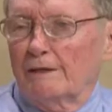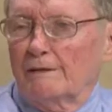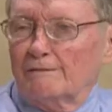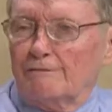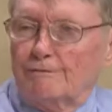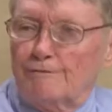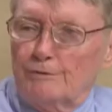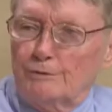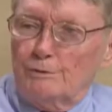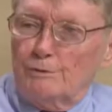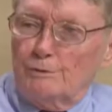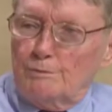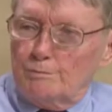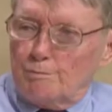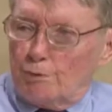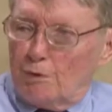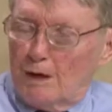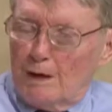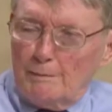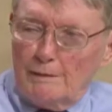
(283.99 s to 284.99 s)
if you
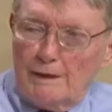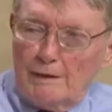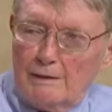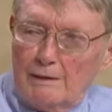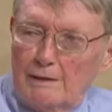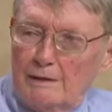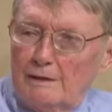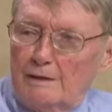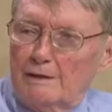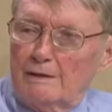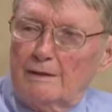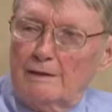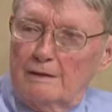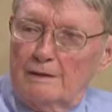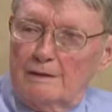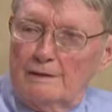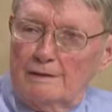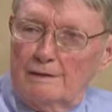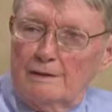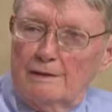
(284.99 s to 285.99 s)
primarily
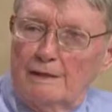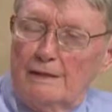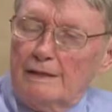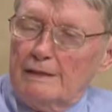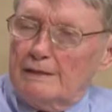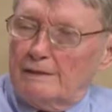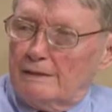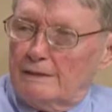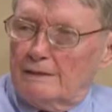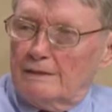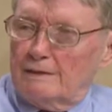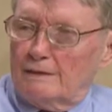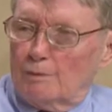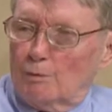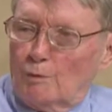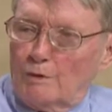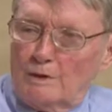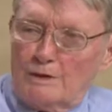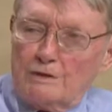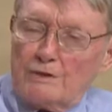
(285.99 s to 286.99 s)
uh, eat in
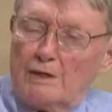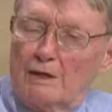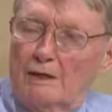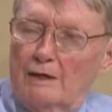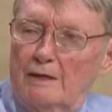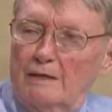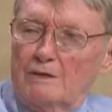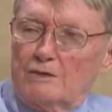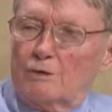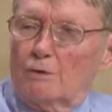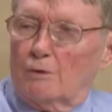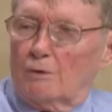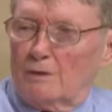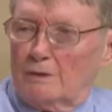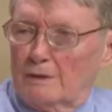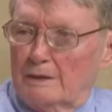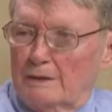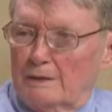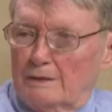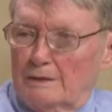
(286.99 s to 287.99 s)
Woodland Skies
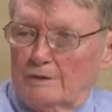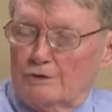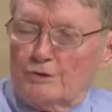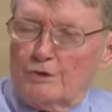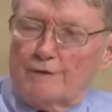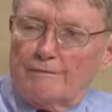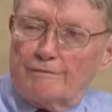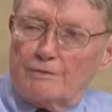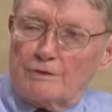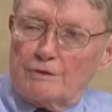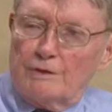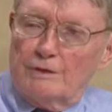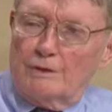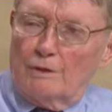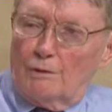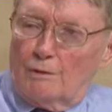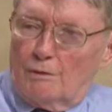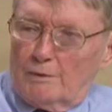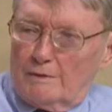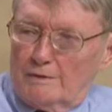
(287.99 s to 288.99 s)
or in the Jefferson
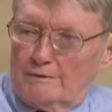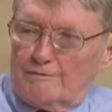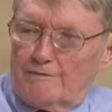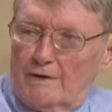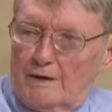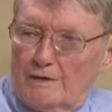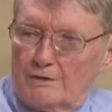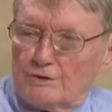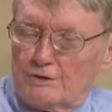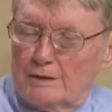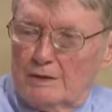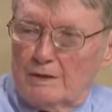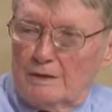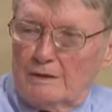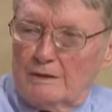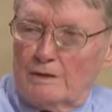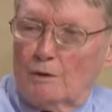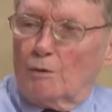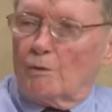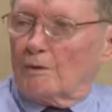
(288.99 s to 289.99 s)
or in
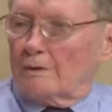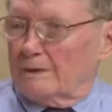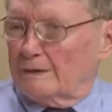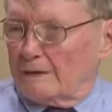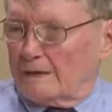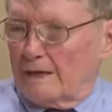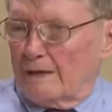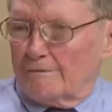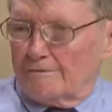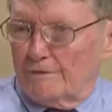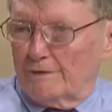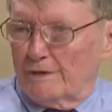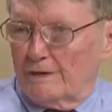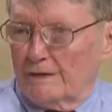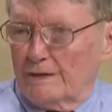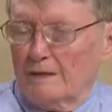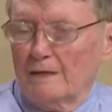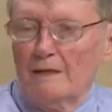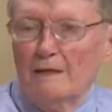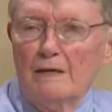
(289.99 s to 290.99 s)
Fireside or in the cafe,
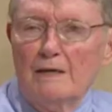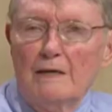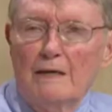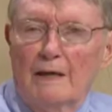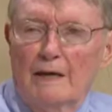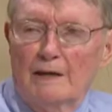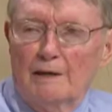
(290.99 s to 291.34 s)
mm-hmm.